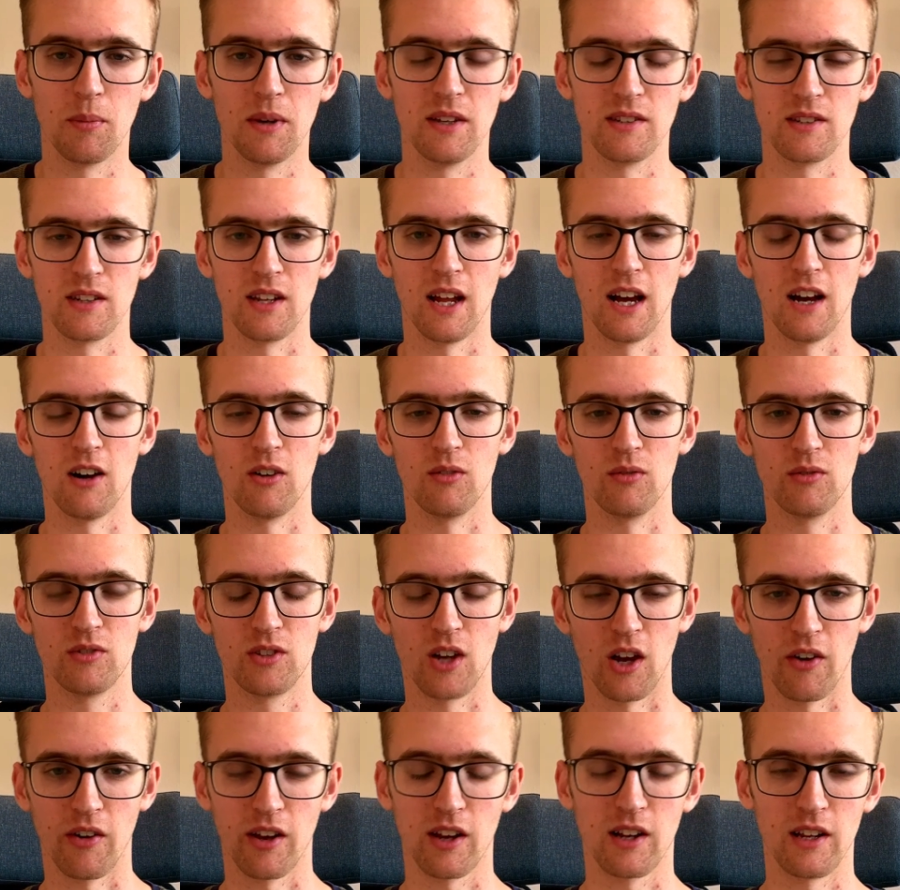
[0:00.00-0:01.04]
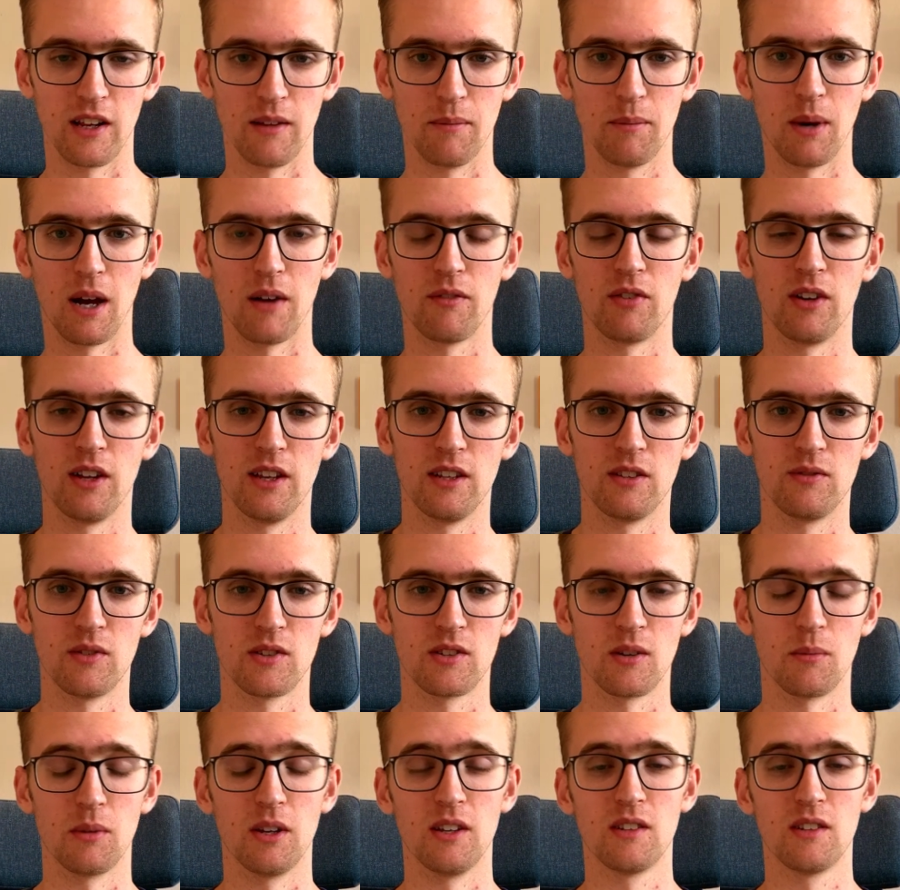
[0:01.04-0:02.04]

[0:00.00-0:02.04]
is and how directly impactful it is for someone.